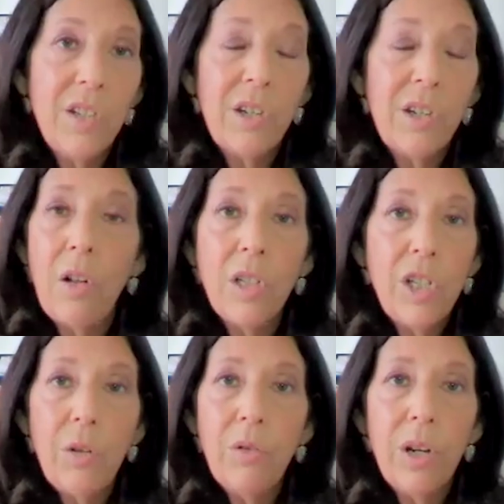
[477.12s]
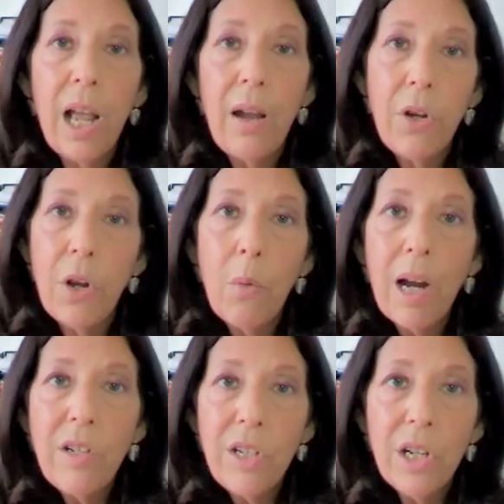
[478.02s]
these adult children have no
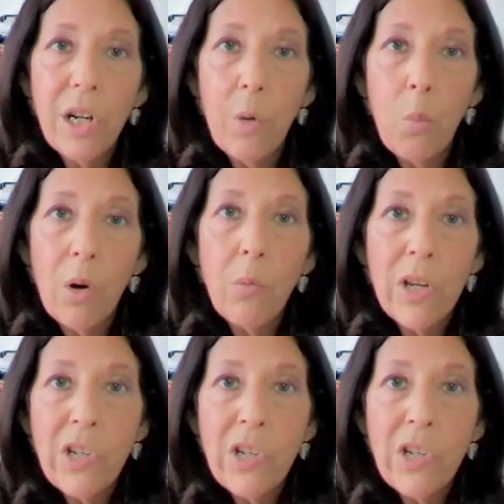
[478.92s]
idea what